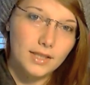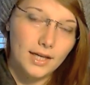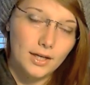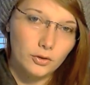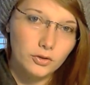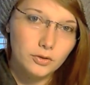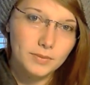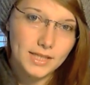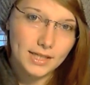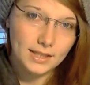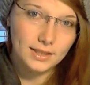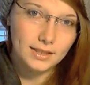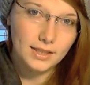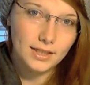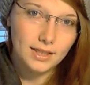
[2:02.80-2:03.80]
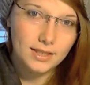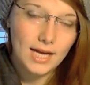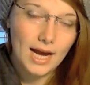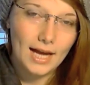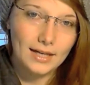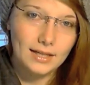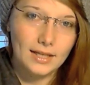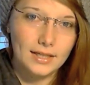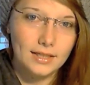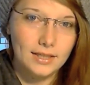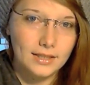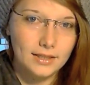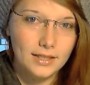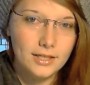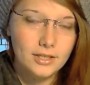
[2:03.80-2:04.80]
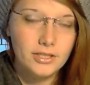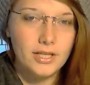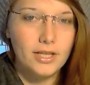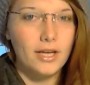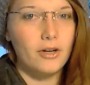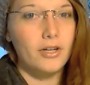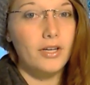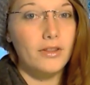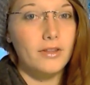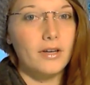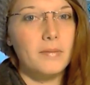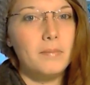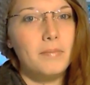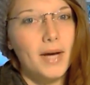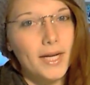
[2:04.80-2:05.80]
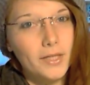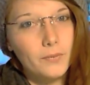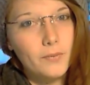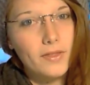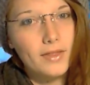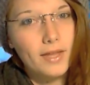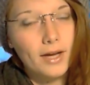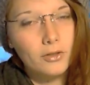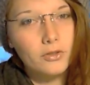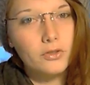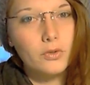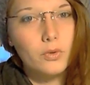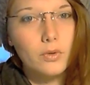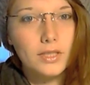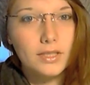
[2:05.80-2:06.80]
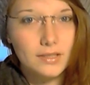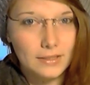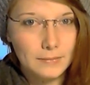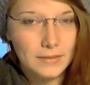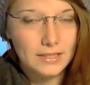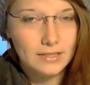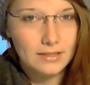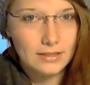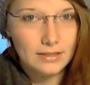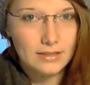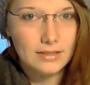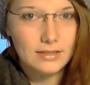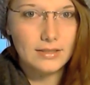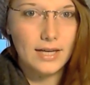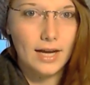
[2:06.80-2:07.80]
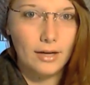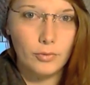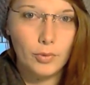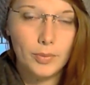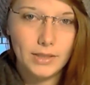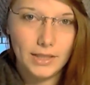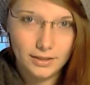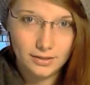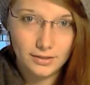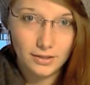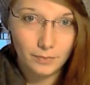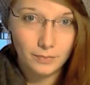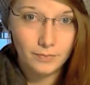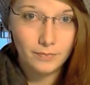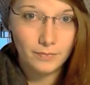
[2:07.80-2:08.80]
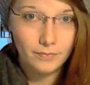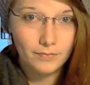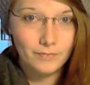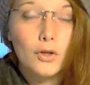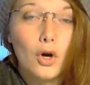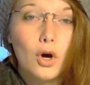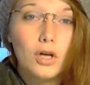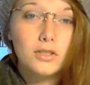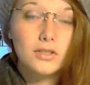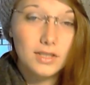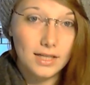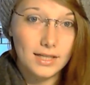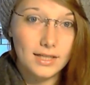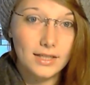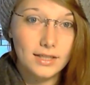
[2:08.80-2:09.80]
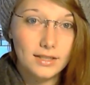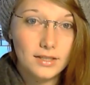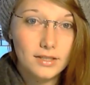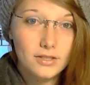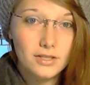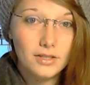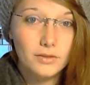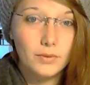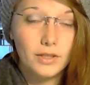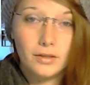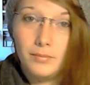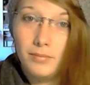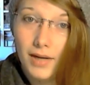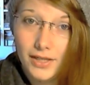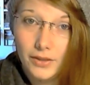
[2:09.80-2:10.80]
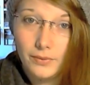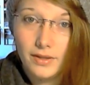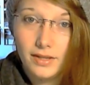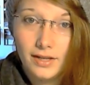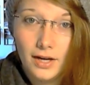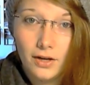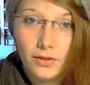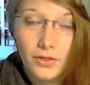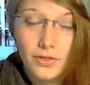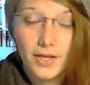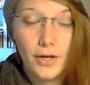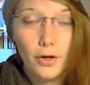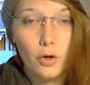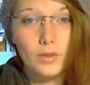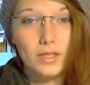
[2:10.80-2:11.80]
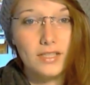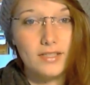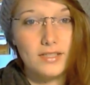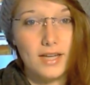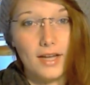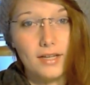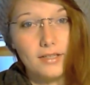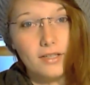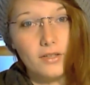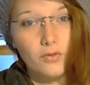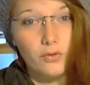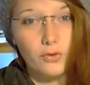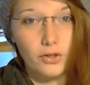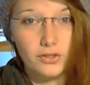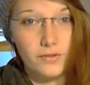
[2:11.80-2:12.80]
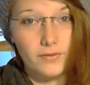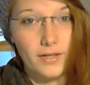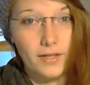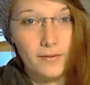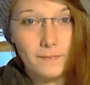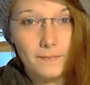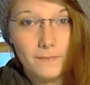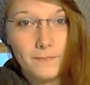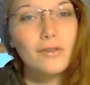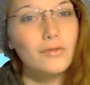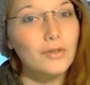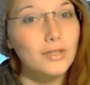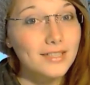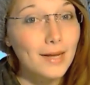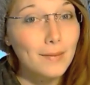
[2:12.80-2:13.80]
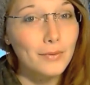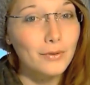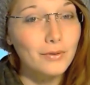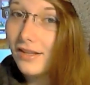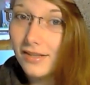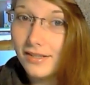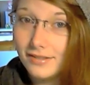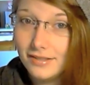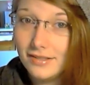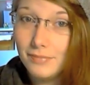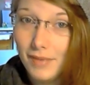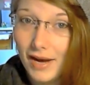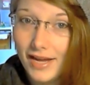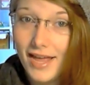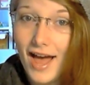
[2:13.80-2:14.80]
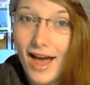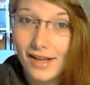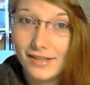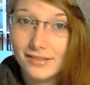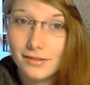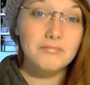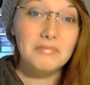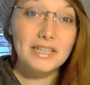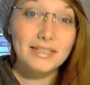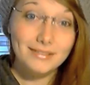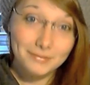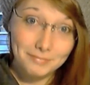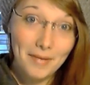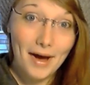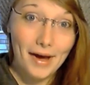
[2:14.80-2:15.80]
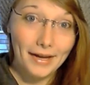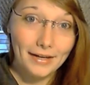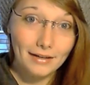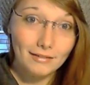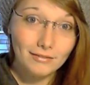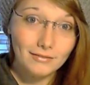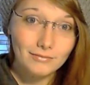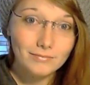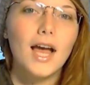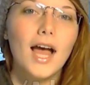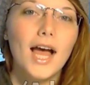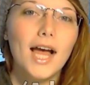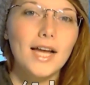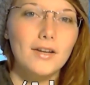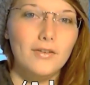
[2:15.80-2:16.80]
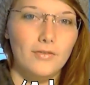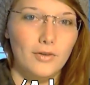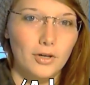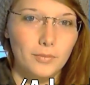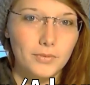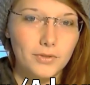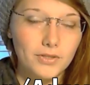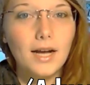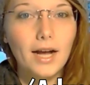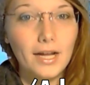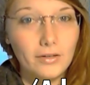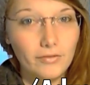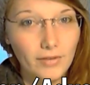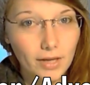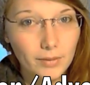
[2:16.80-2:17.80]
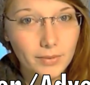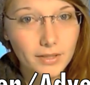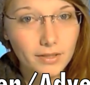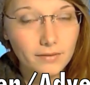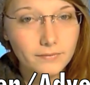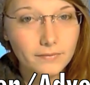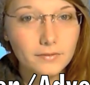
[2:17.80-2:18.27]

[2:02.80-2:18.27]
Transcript: can also be declinated, and like in English, they are either combined with nouns or in some instances can replace them. Also like in English, when combined with a noun, they always stand in front of it. For example, this is my hat. It's mine. Adverbs. Adverbien